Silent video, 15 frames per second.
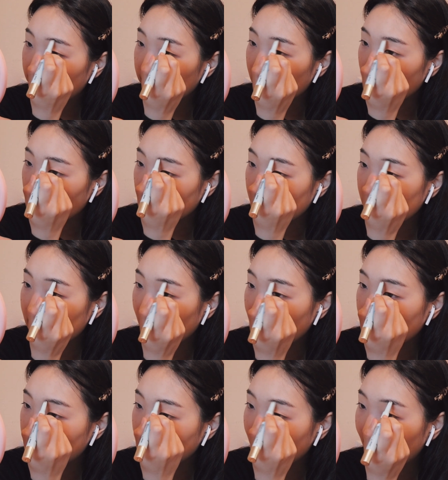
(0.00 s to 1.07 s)
they always
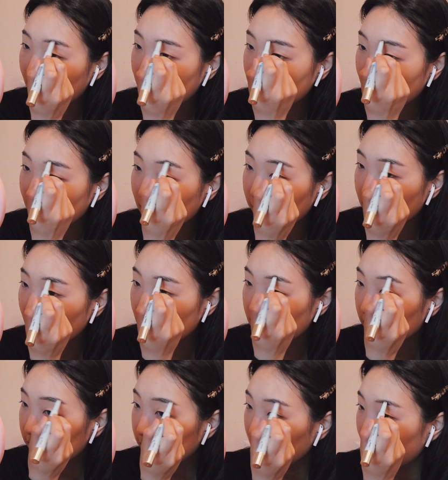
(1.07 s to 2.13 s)
have black sesame as
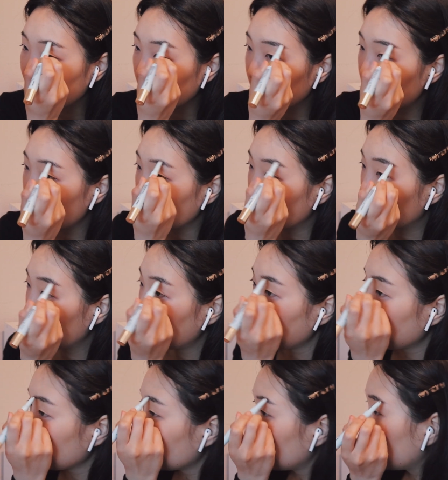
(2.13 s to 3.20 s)
a flavor too.
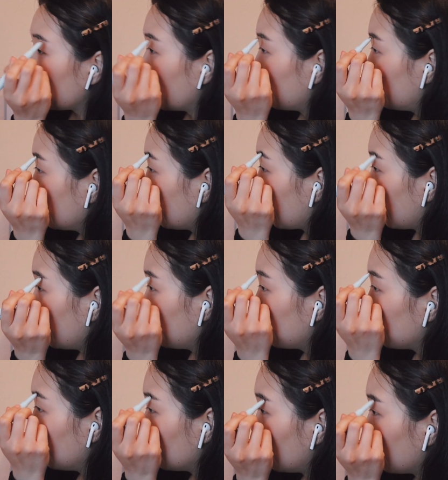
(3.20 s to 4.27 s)
So I've been getting
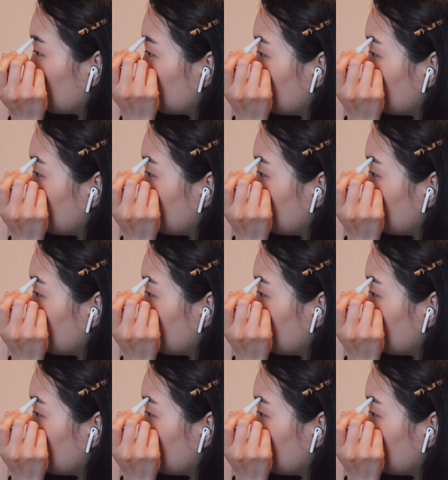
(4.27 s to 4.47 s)
a lot